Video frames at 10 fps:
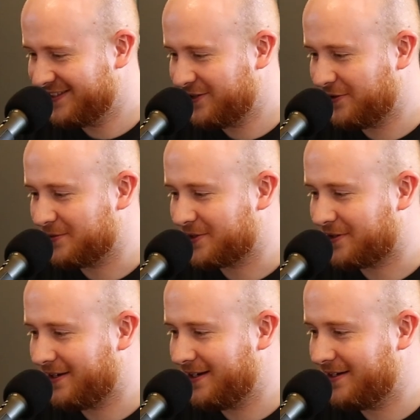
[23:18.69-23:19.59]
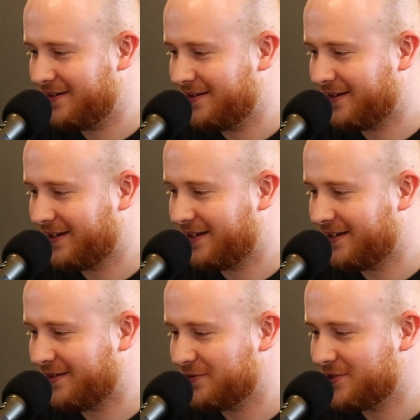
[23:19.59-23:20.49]
I just thought it was great, and
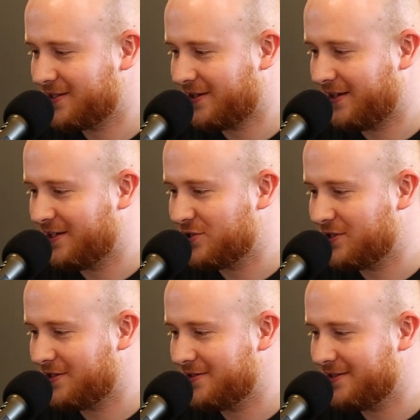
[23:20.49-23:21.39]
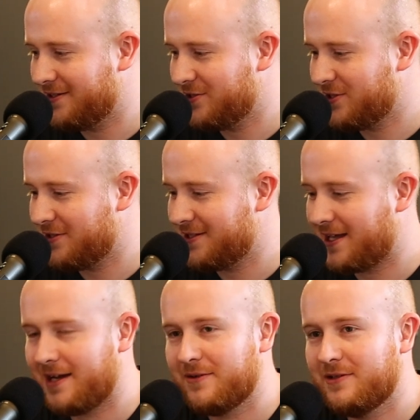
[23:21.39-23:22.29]
like I was just like, it shows
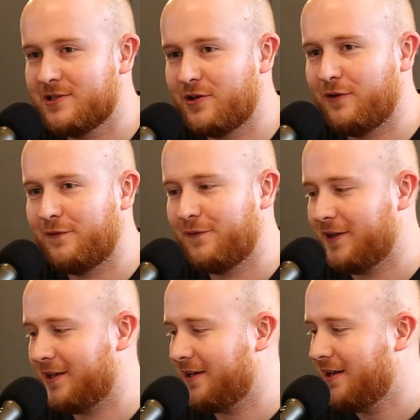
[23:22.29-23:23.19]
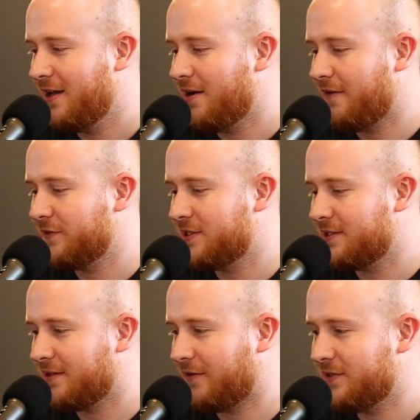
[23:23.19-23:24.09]
the house. It's good for the
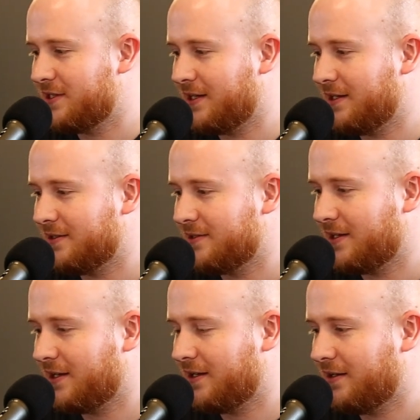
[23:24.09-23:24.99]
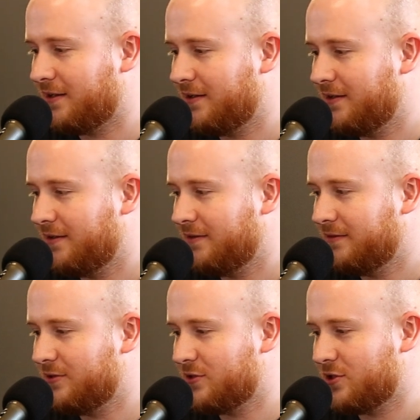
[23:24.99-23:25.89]
obviously it's
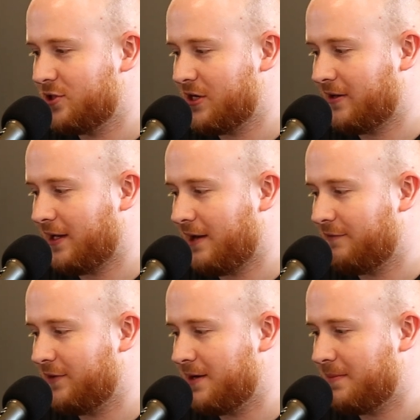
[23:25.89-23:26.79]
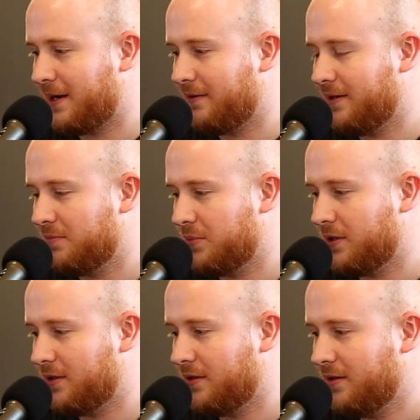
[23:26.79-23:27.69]
doesn't show like everything about it,
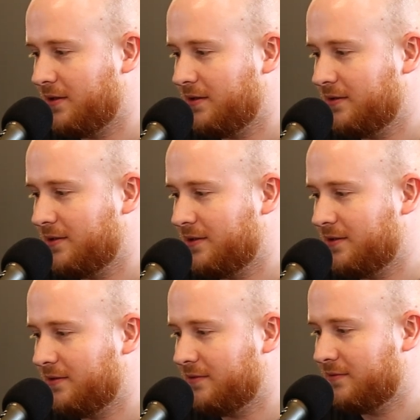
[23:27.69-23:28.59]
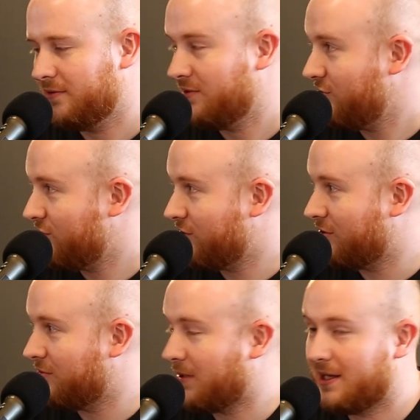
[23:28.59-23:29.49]
but it's just a
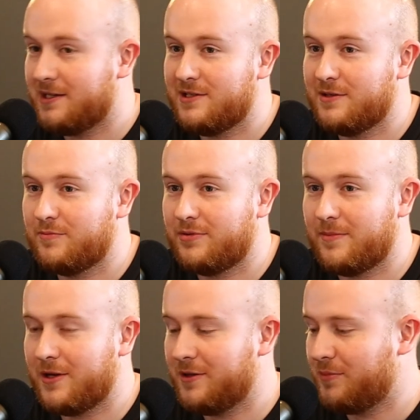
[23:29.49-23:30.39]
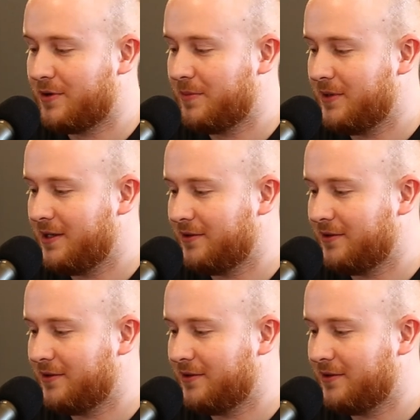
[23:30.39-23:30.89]
good way to promote the property.